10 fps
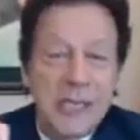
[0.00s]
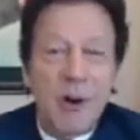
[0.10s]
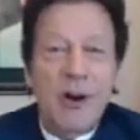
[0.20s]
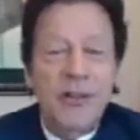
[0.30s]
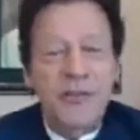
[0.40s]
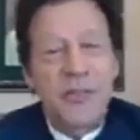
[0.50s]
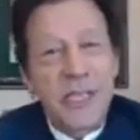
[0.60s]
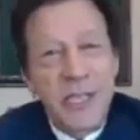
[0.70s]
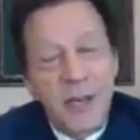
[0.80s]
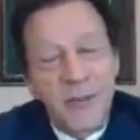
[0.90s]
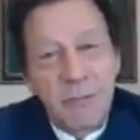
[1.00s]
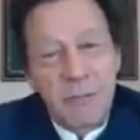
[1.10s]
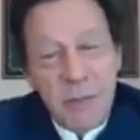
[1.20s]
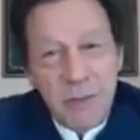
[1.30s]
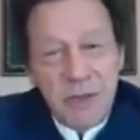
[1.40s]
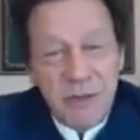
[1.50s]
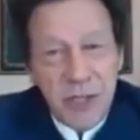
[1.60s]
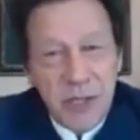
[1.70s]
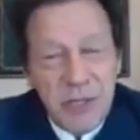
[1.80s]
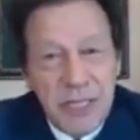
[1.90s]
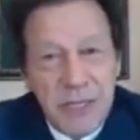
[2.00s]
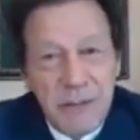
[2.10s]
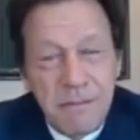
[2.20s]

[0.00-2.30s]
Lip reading: demography of the people of Kashmir,